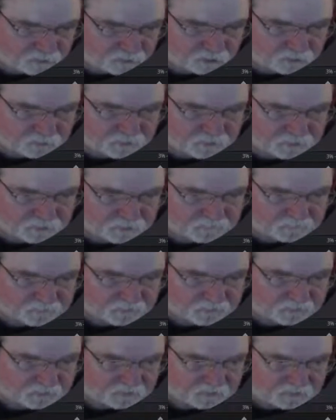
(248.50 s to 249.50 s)
little bit.
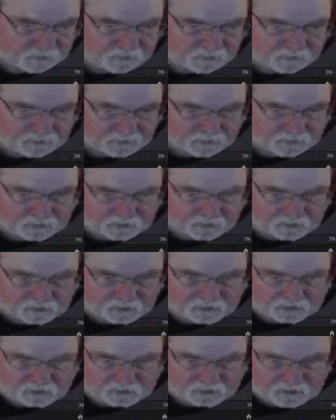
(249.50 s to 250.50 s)
And
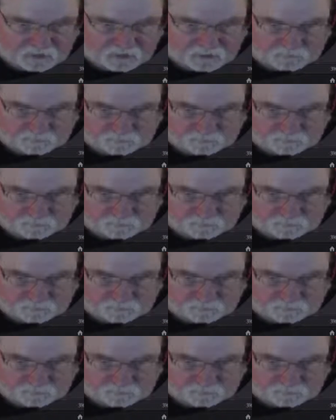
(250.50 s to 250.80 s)
then